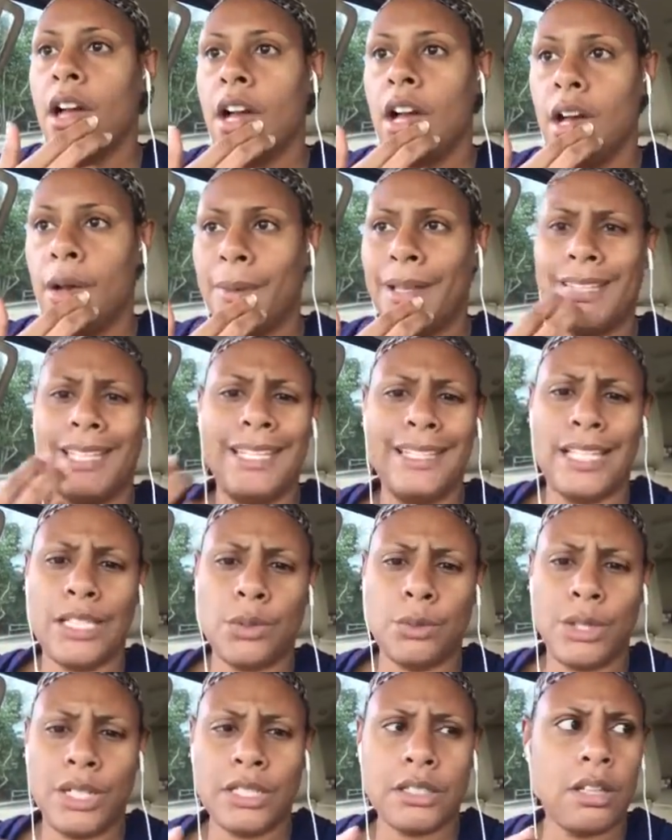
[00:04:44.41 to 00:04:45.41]
I think
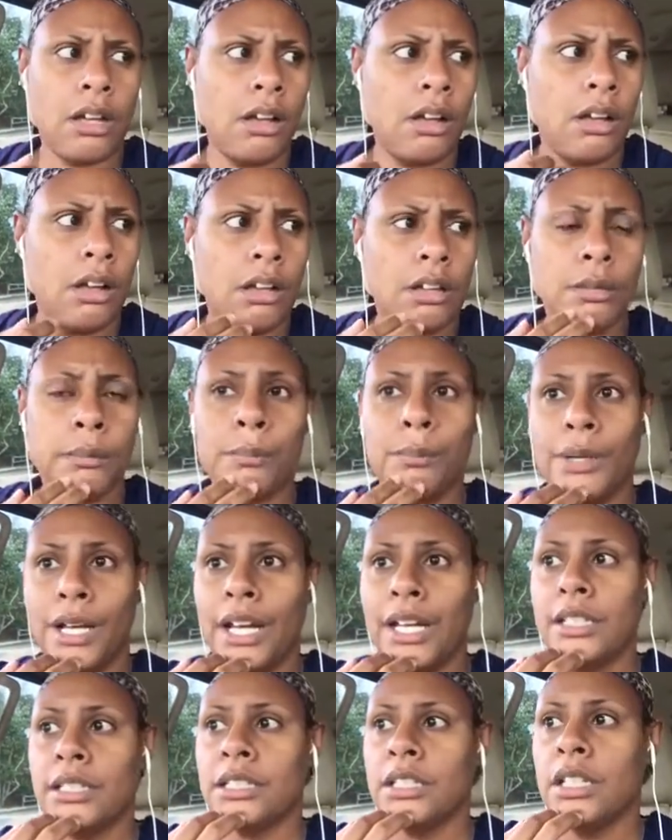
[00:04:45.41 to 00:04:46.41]
that's what it's called.
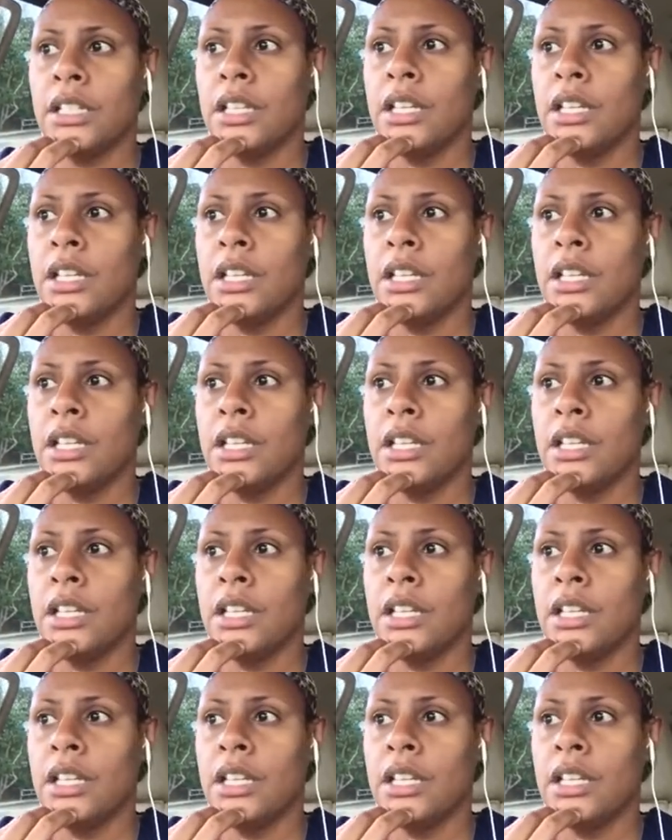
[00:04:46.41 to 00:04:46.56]
But